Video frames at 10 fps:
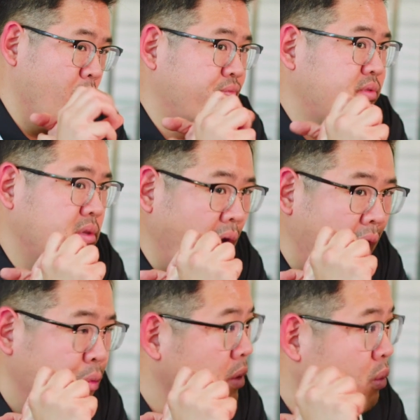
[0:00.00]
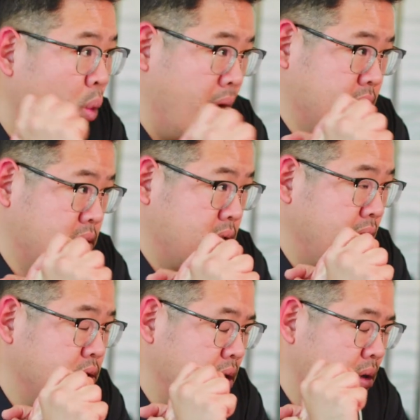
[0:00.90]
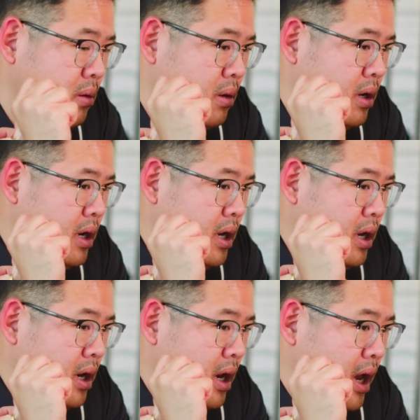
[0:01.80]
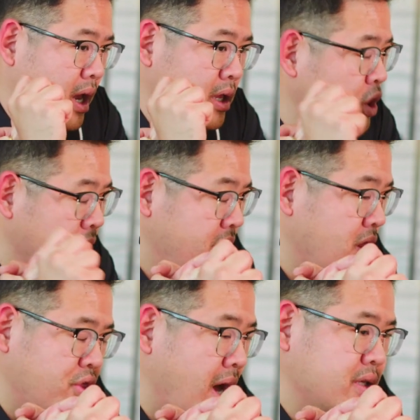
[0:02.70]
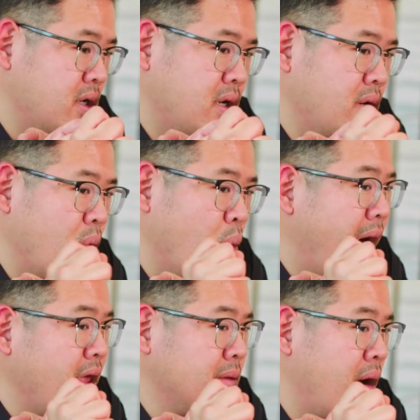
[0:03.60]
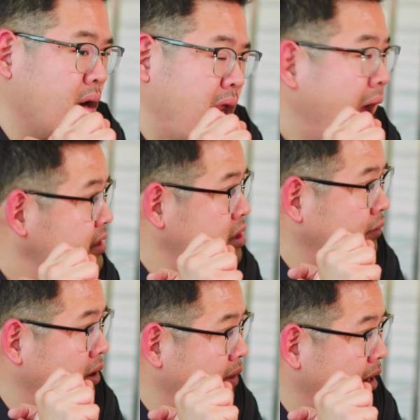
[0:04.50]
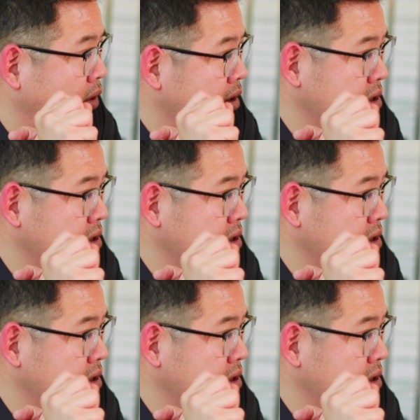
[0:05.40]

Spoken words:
We've gone through it once. And so do you have any thoughts on why the market hasn't shifted in that direction?